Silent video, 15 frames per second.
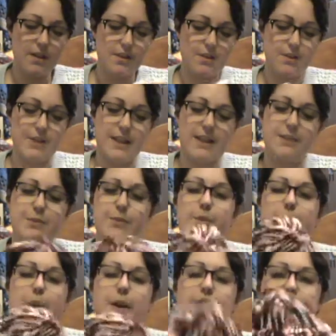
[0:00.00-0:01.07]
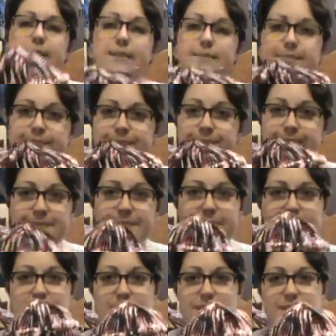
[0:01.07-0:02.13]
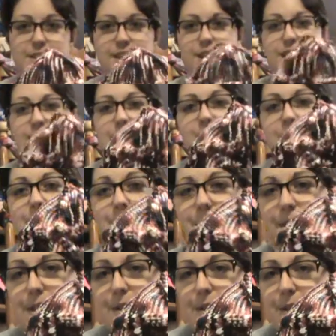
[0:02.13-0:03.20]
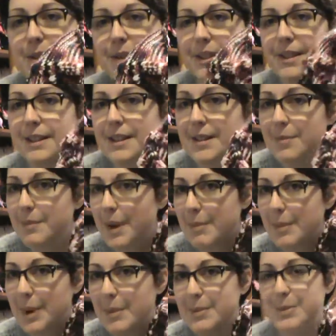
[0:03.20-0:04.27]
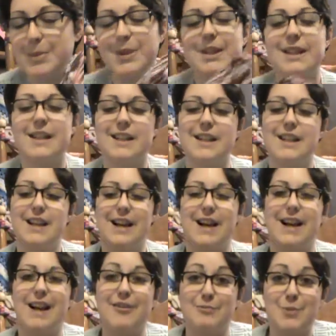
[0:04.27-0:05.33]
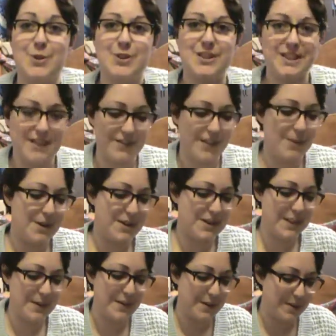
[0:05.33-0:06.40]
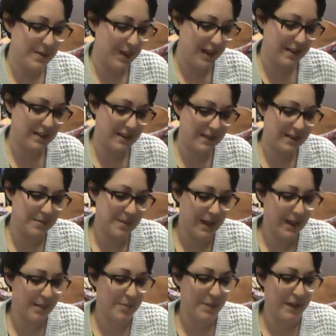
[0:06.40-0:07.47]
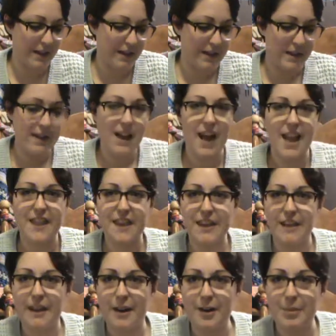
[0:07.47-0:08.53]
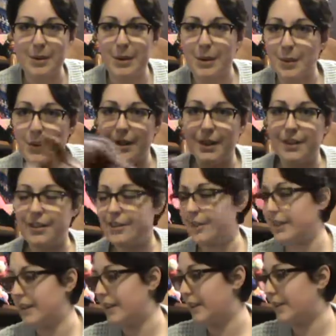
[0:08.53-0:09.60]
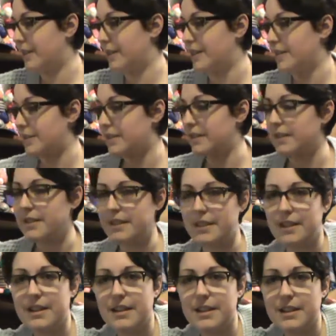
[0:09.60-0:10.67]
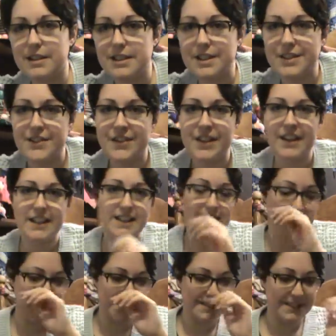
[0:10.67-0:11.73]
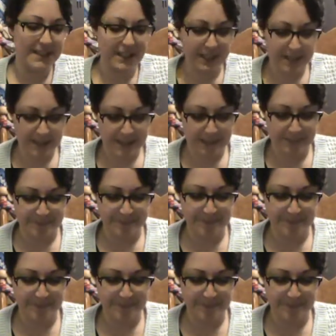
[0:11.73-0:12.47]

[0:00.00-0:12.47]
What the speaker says: So that's one. Just thought I'd share with you my mom's work. I have more stuff I want to share with you guys that she made, but I think that'll be a whole other video because she's a very talented lady.